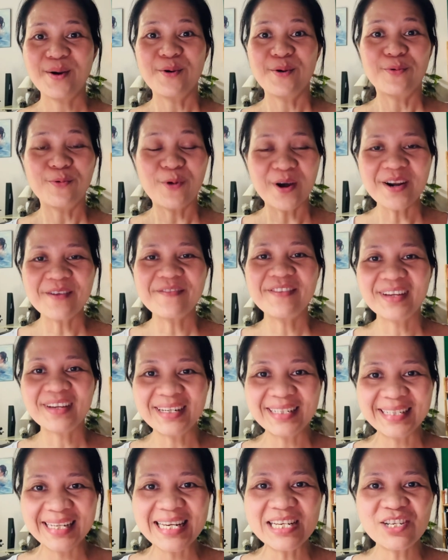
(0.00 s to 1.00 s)
One of the
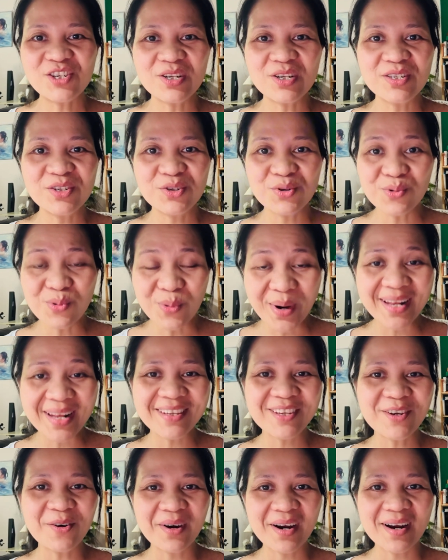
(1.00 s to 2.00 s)
conditions to win
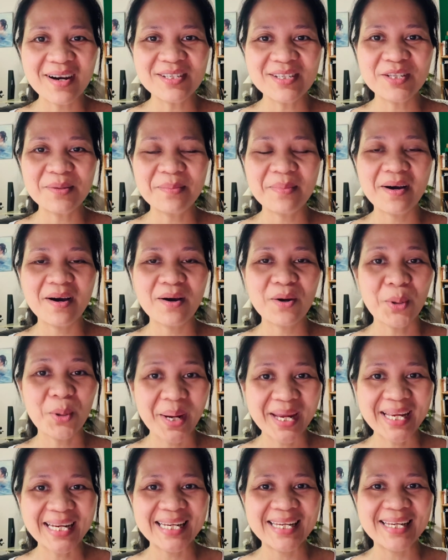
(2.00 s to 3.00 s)
your customer
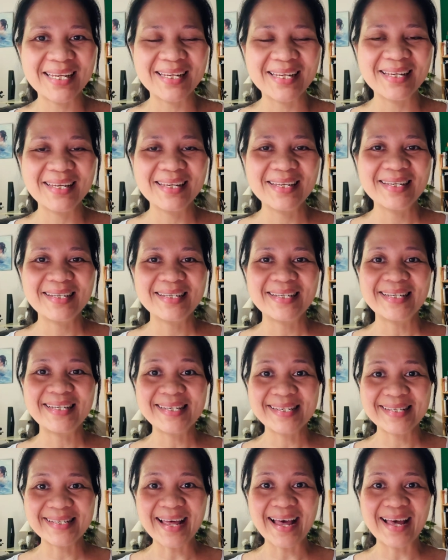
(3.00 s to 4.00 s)
quickly
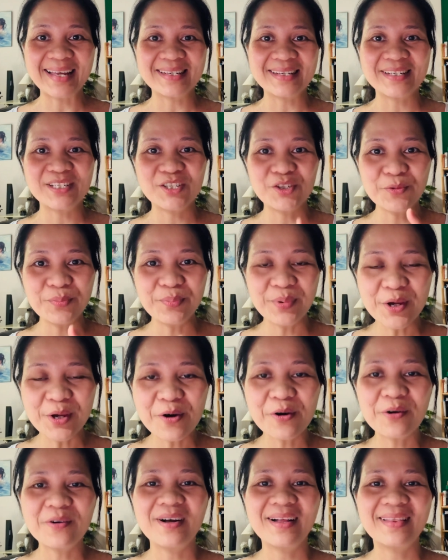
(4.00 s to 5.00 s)
is that to
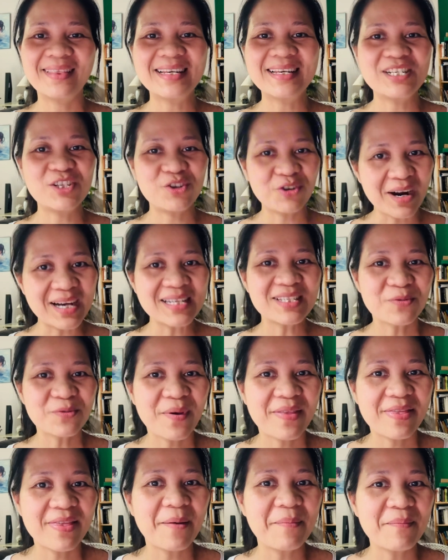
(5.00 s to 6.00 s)
build the trust
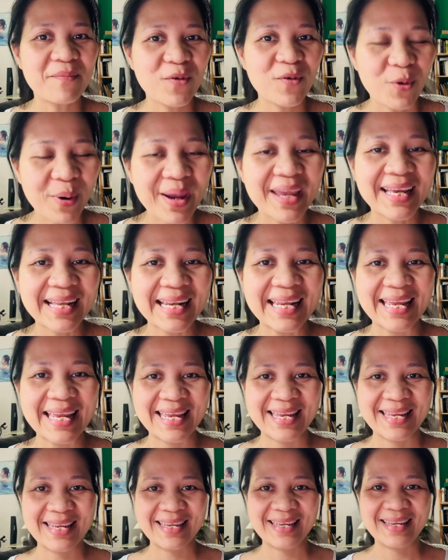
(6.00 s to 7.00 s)
with them quickly.